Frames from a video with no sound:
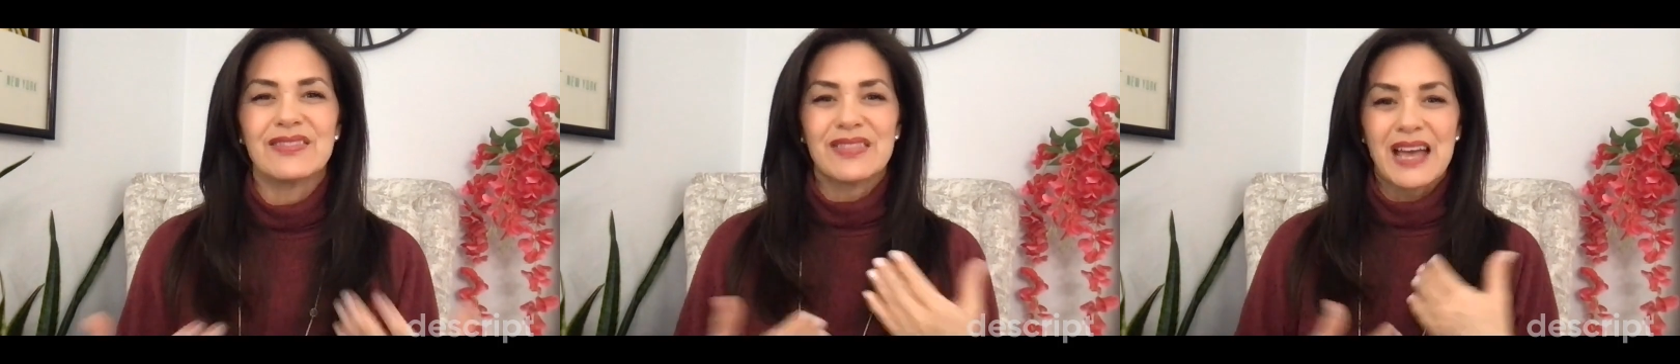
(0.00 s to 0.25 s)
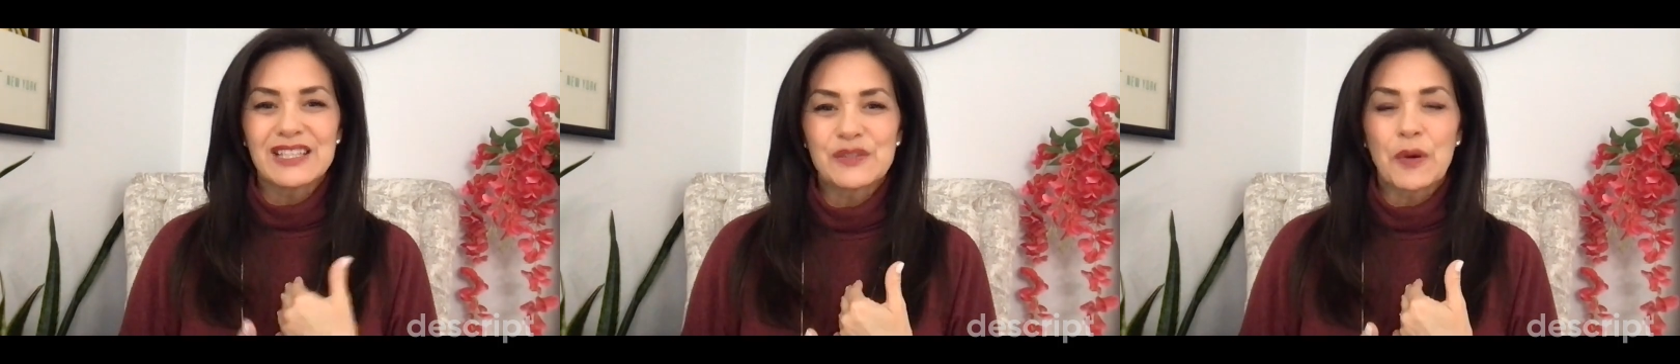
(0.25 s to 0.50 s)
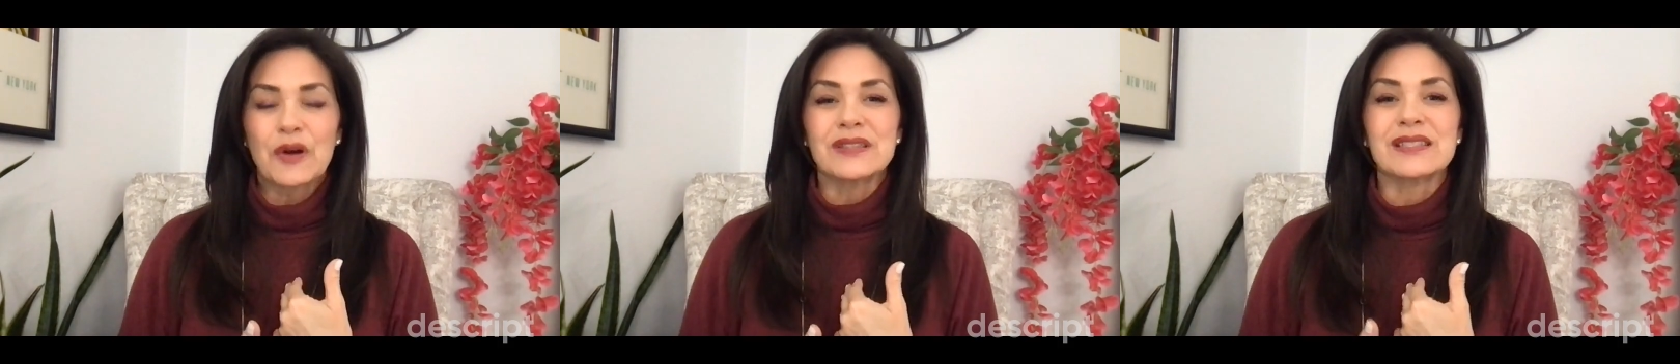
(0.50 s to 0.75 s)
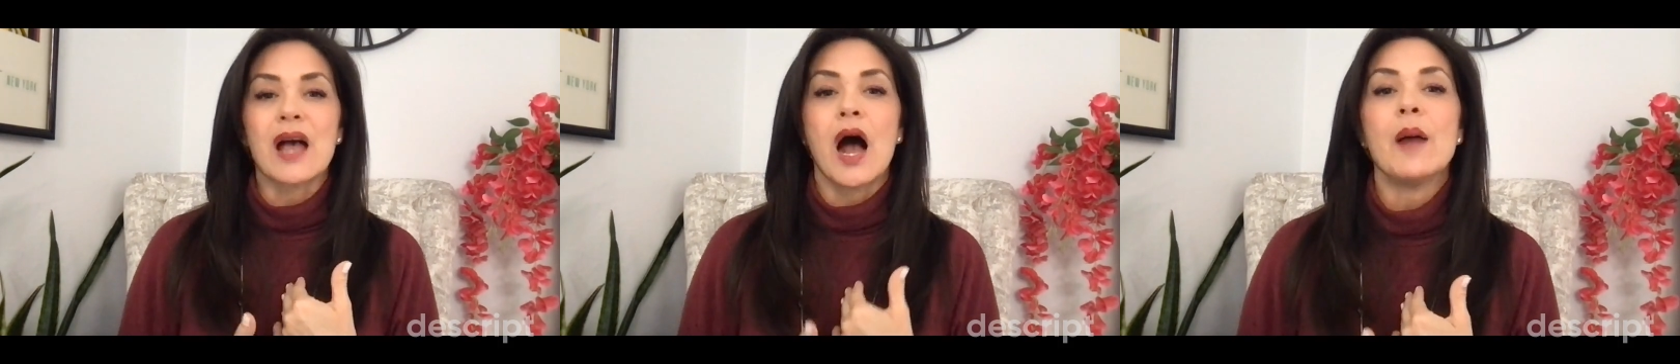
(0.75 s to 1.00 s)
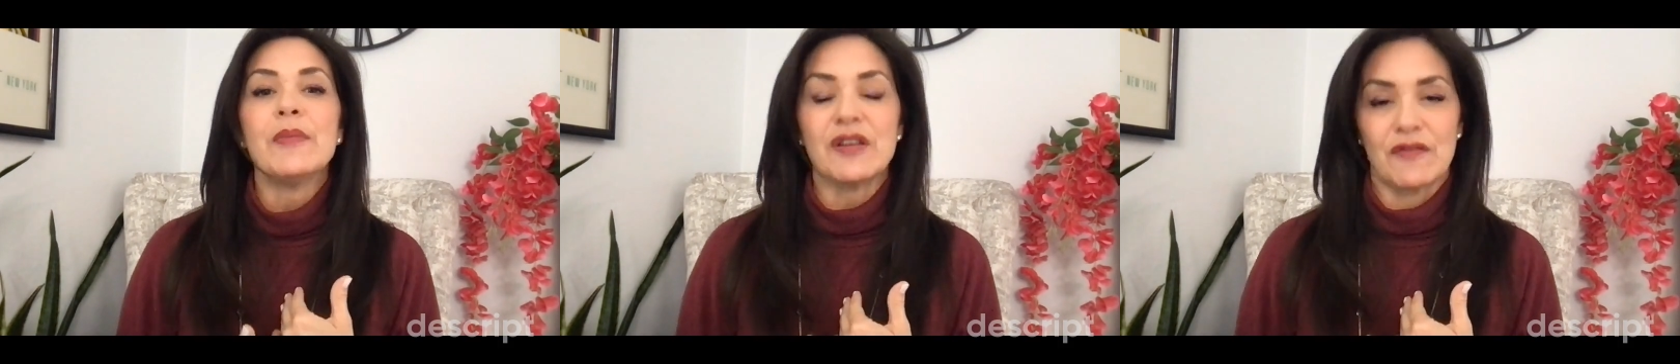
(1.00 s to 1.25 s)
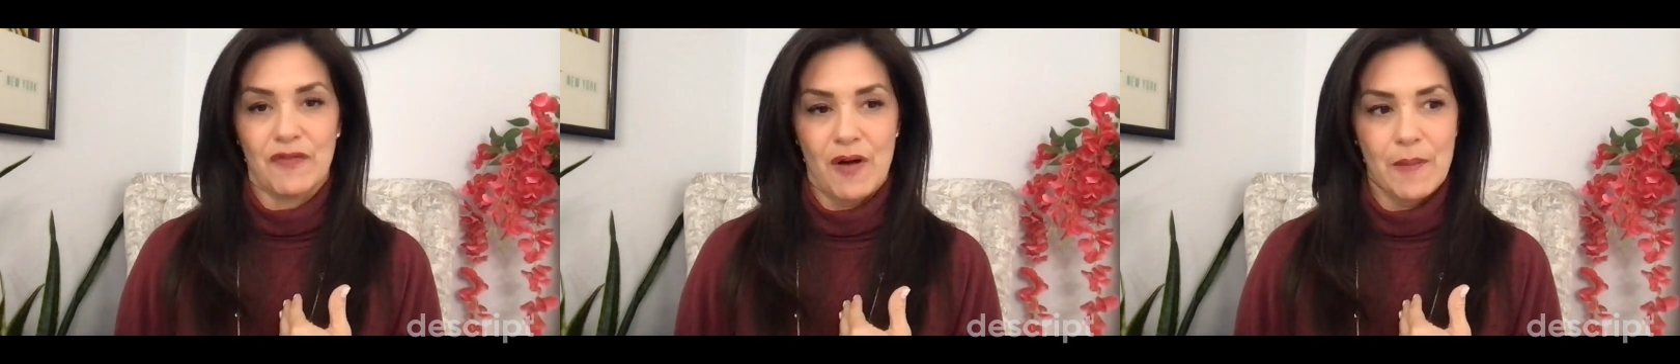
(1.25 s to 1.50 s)
that's where it's
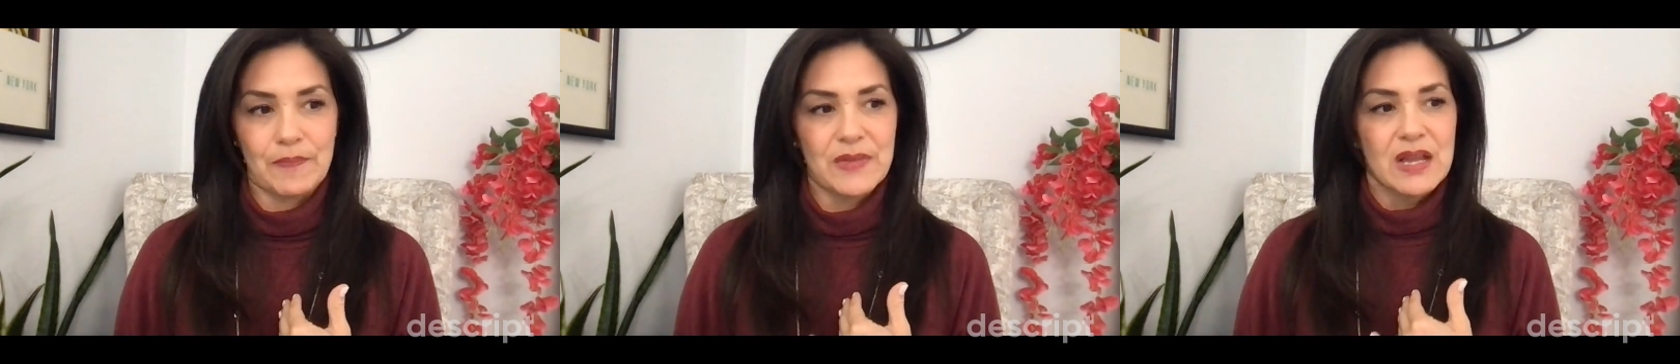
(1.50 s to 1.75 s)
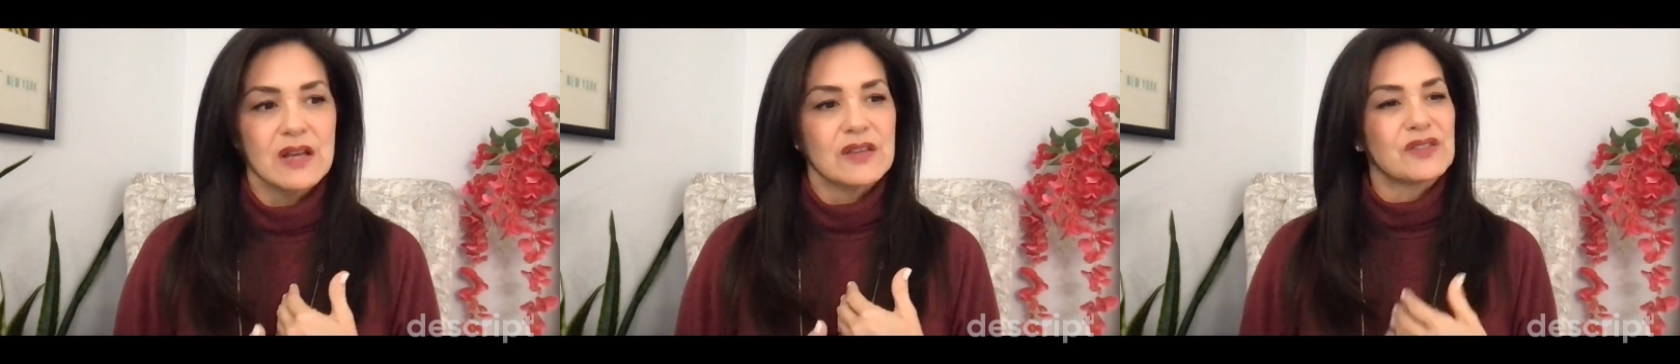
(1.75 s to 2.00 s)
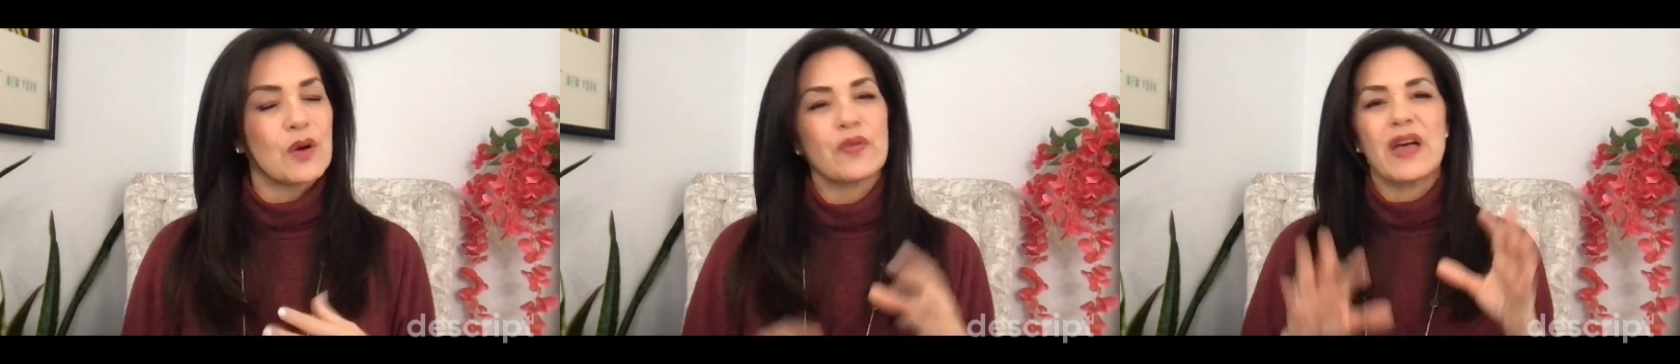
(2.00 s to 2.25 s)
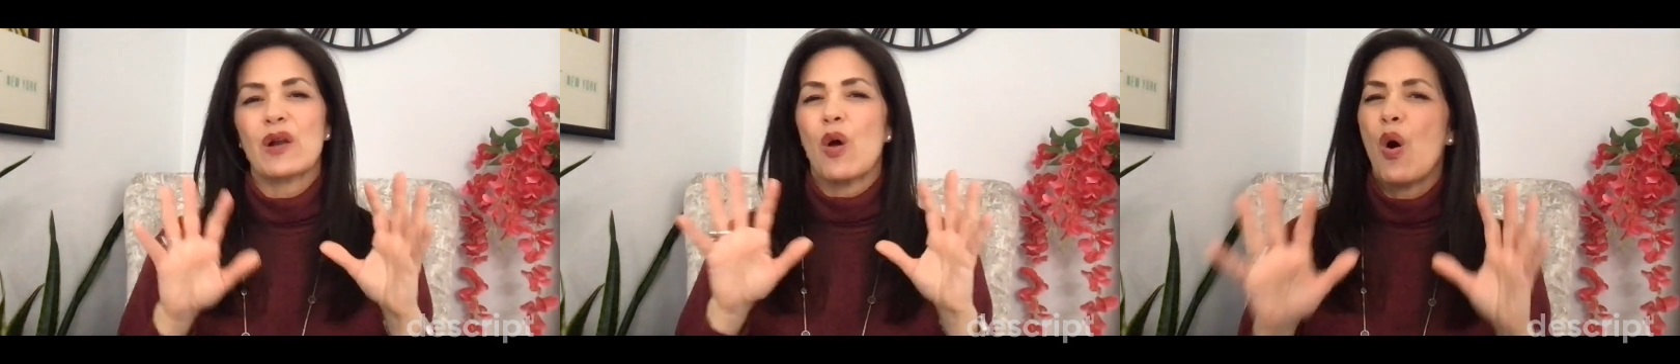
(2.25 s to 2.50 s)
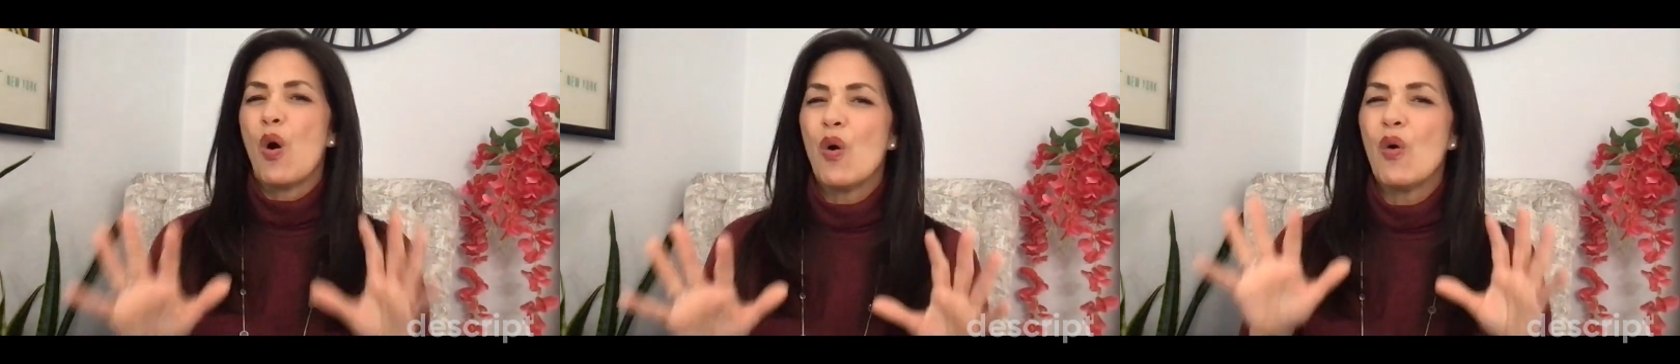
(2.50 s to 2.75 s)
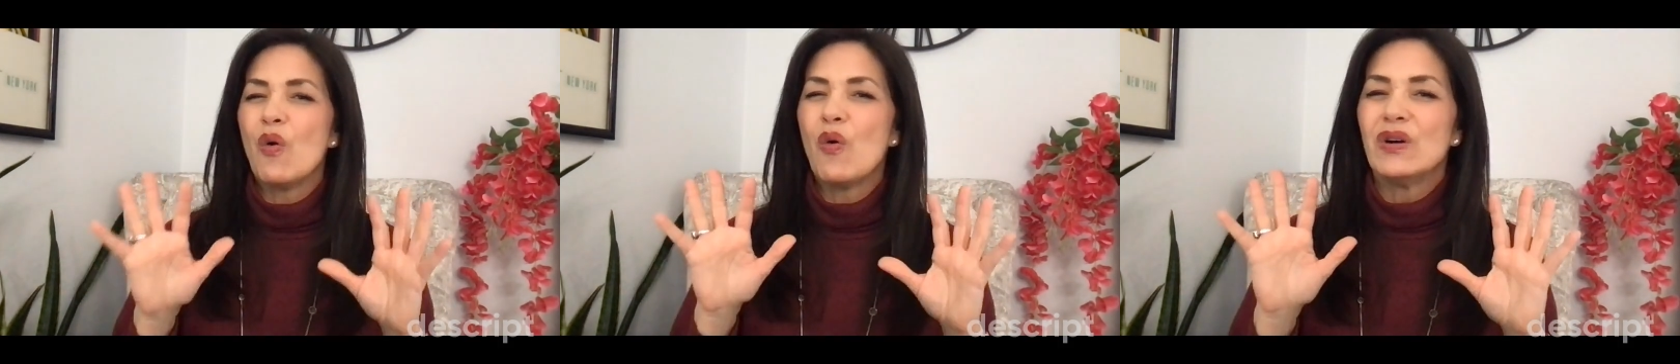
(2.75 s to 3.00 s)
coming from. So that whole,